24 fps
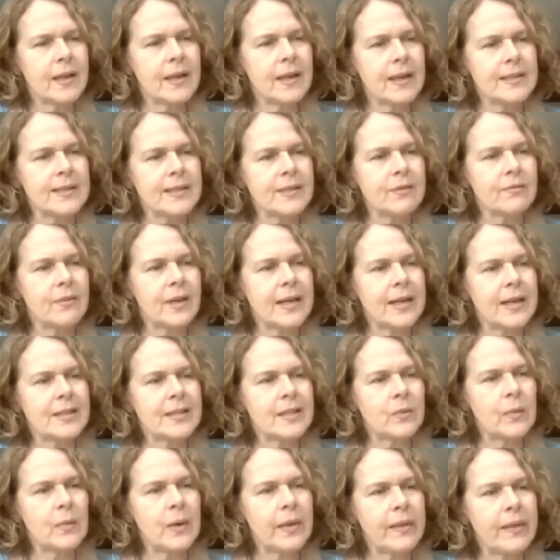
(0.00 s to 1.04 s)
as a
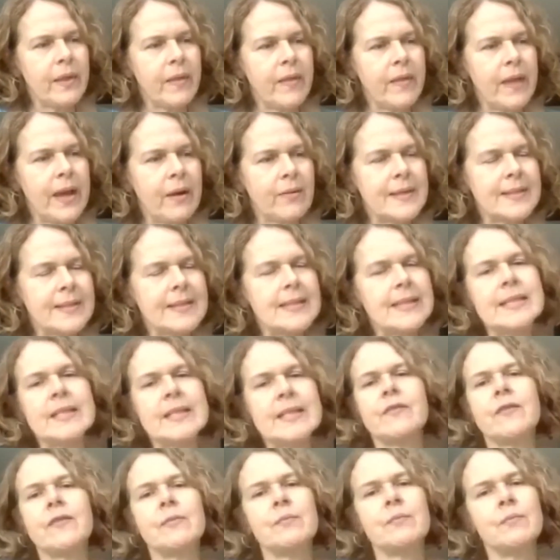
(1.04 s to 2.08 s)
writer whether there is a
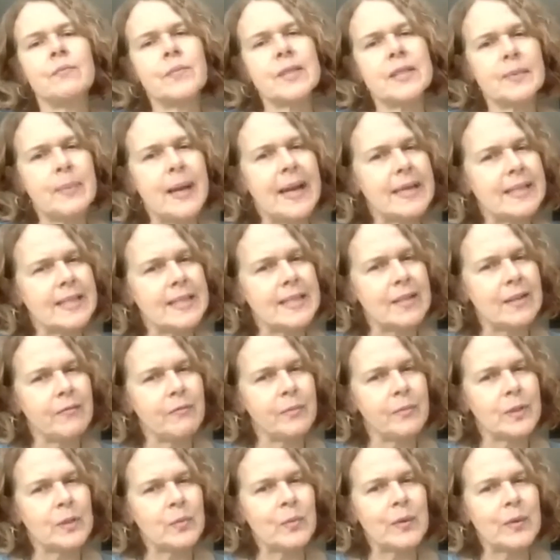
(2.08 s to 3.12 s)
different perspective
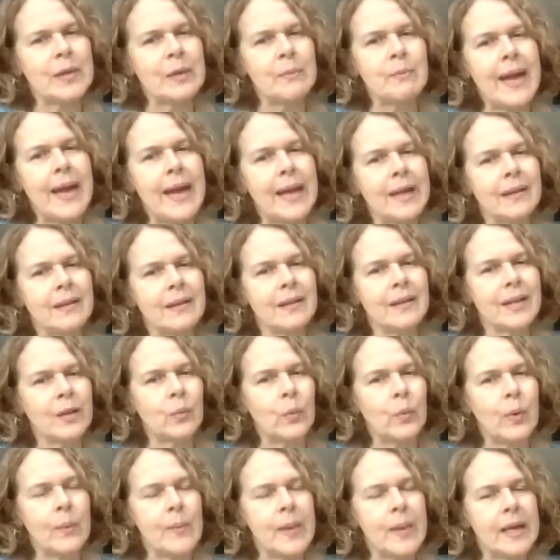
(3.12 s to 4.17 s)
between men
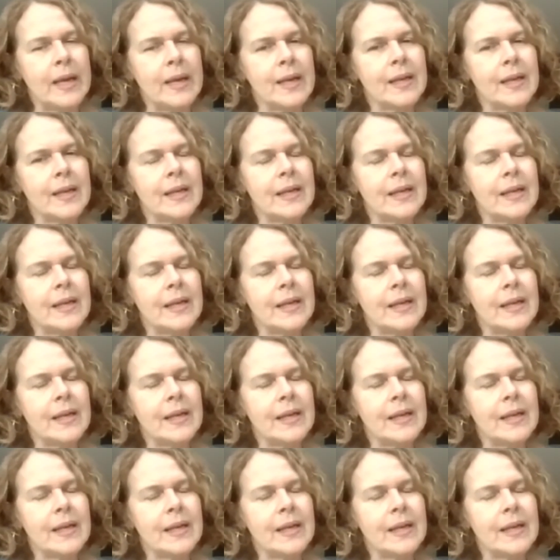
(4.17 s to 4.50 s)
and women.